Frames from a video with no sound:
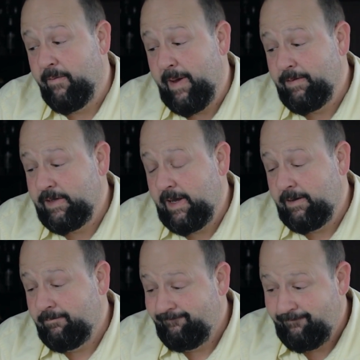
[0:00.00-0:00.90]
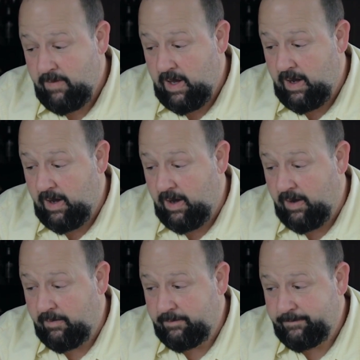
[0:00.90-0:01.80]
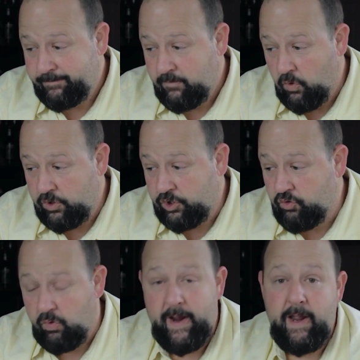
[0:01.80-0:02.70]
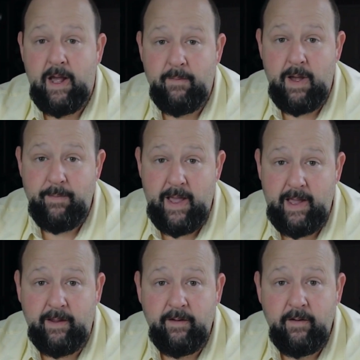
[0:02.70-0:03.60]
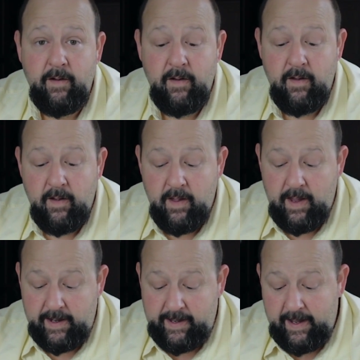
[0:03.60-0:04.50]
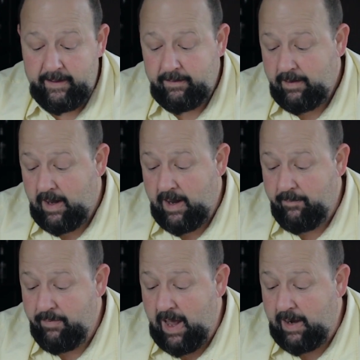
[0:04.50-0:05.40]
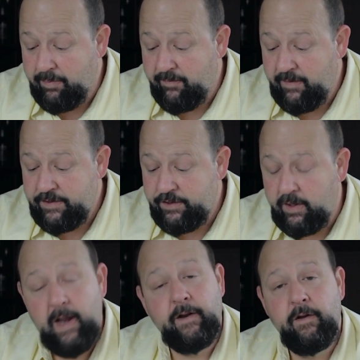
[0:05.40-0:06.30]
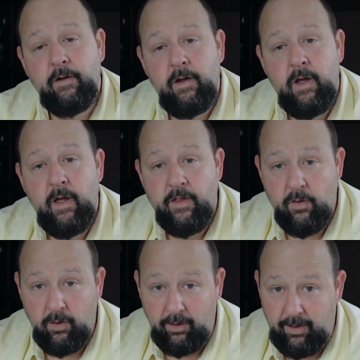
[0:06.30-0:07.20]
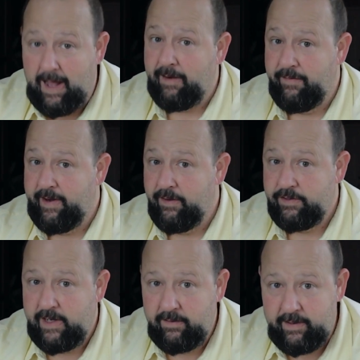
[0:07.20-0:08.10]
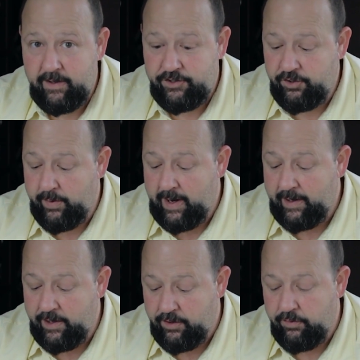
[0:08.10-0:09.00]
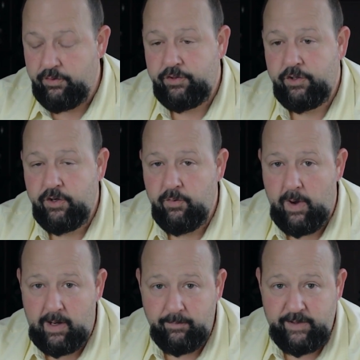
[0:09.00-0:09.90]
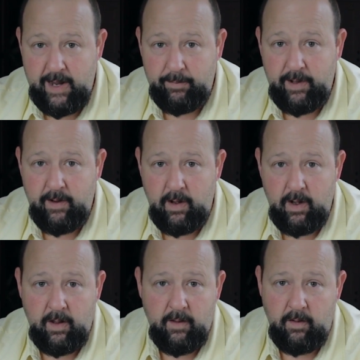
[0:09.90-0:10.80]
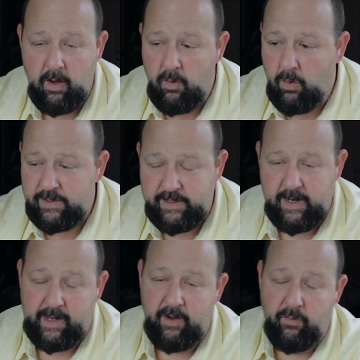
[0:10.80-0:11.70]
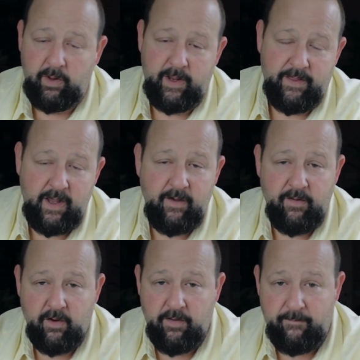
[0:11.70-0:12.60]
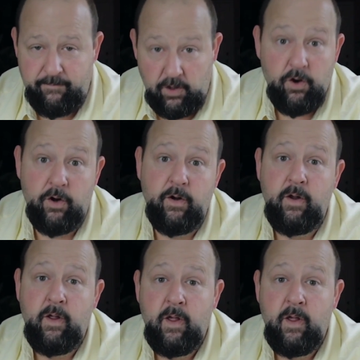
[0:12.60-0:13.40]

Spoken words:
from Amazon. Works great on my Mac. And again, I am not a professional editor. There are a lot of videos out there showing how to use your Wacom tablet. Ones that I can really think of are FCPX,